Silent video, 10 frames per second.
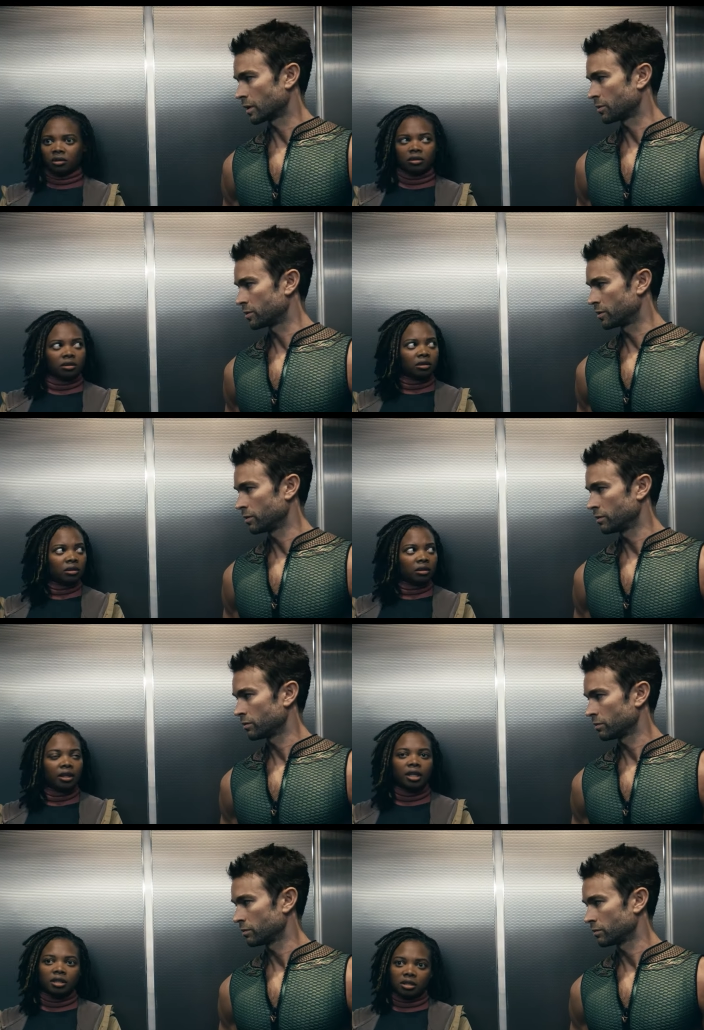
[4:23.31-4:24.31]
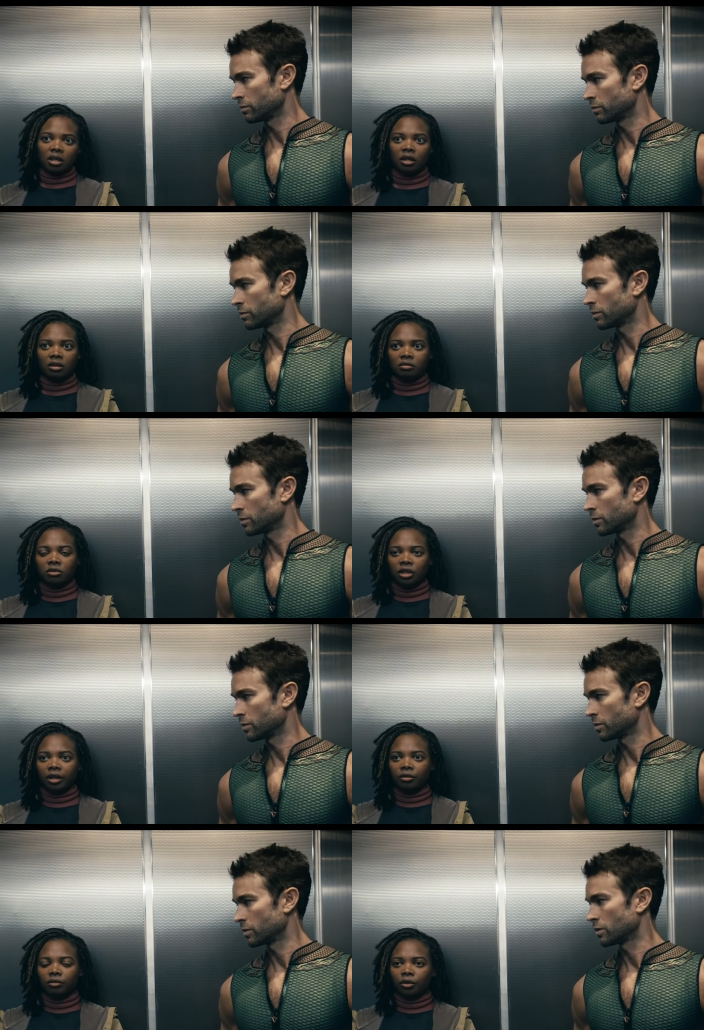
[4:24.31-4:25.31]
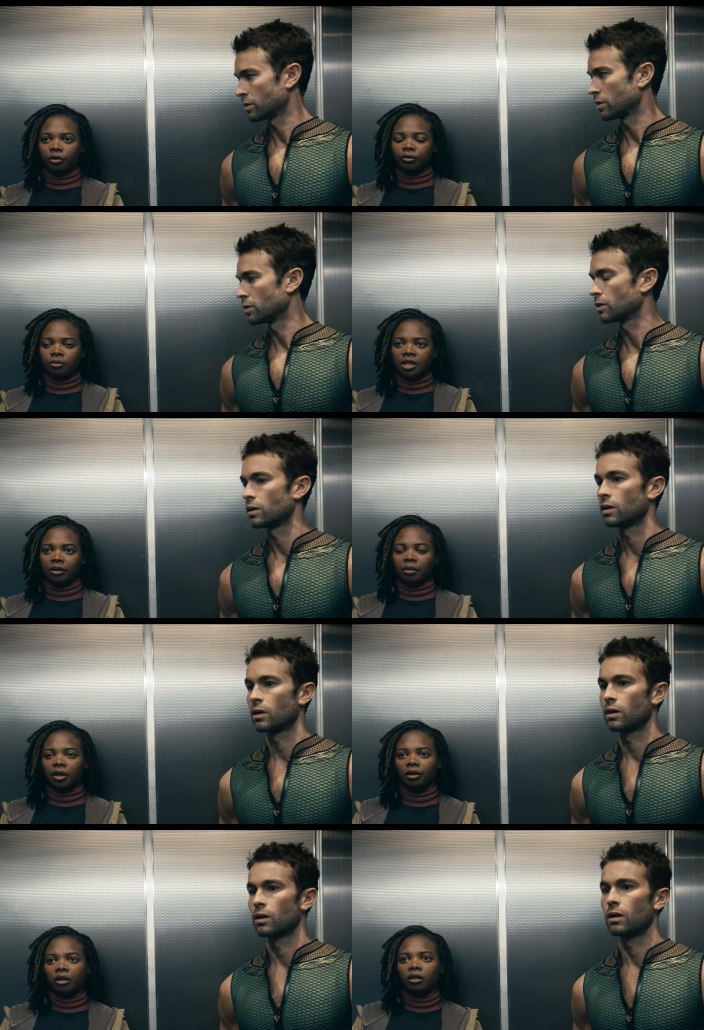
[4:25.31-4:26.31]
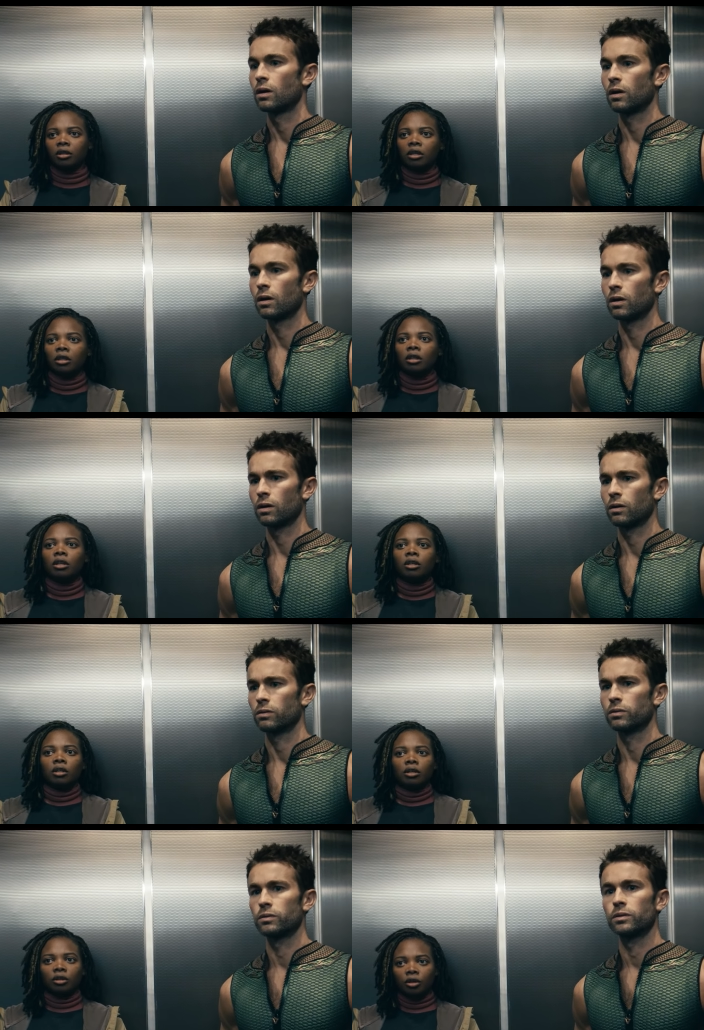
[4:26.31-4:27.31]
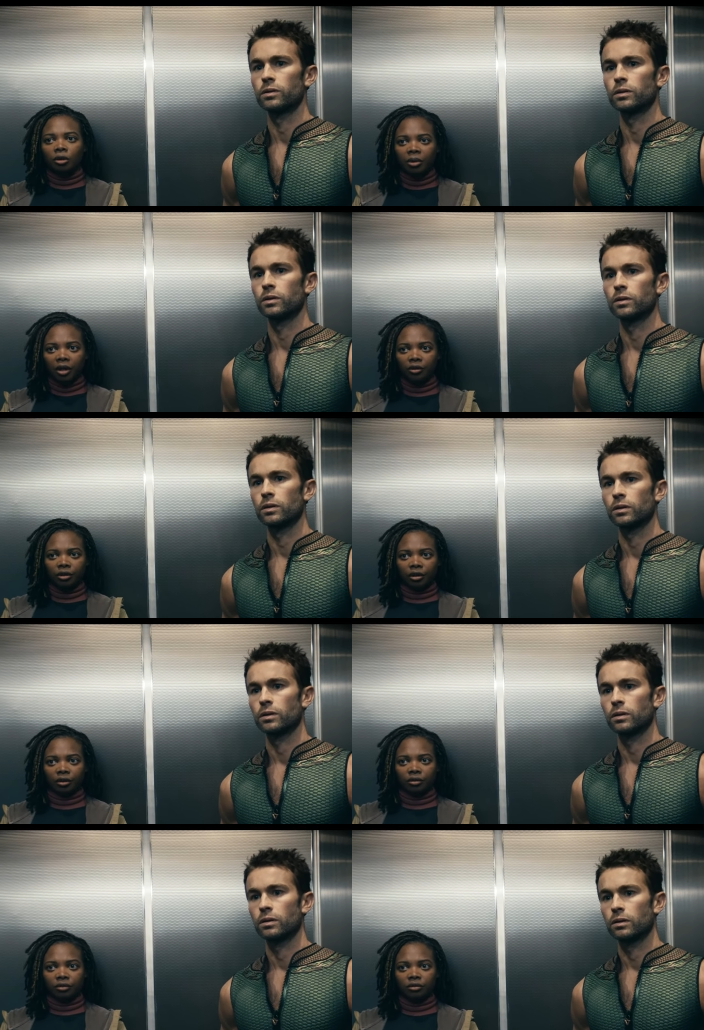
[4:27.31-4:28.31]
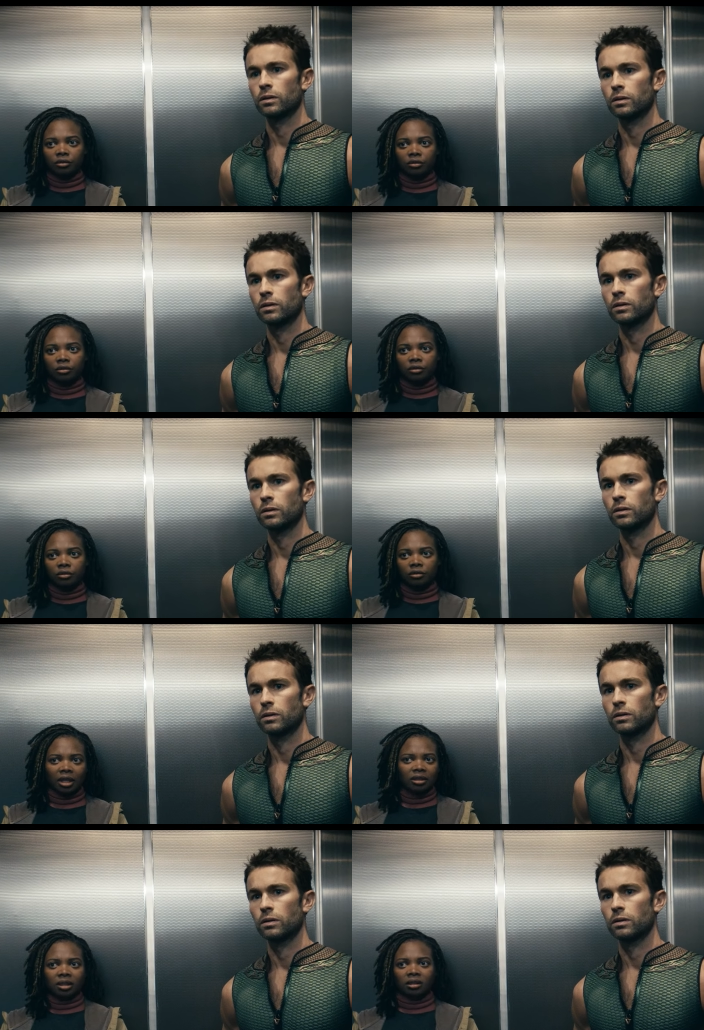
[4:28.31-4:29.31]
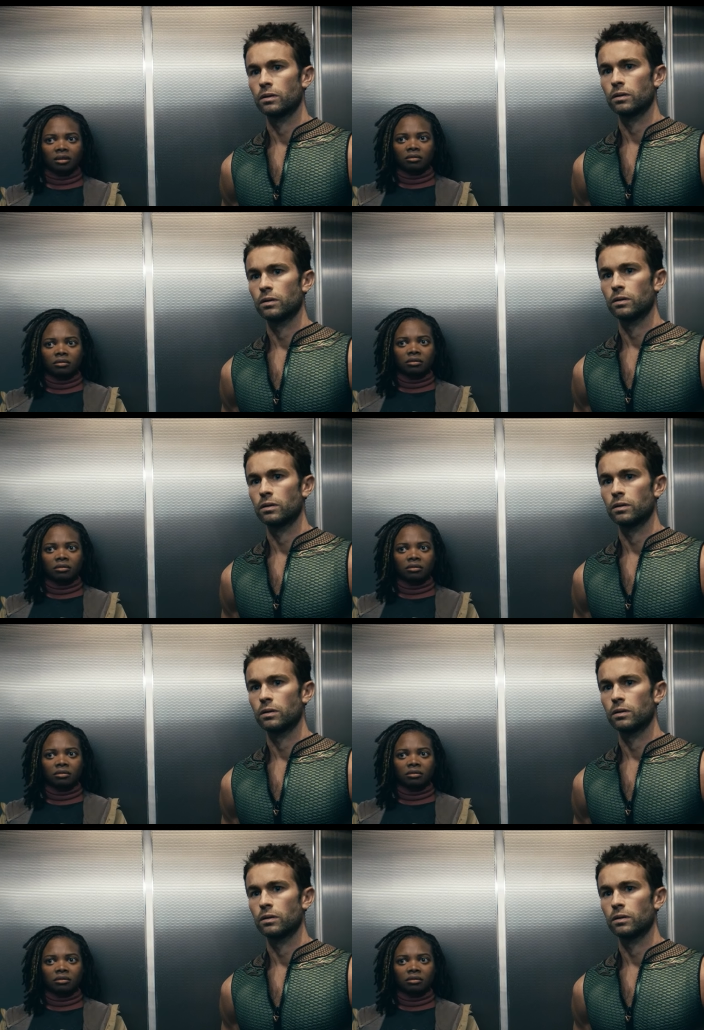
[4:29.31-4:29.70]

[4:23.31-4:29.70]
Speaker 1: Cappuccino. It's a giant rodent from South America. Oh. You're better than her. Act like it.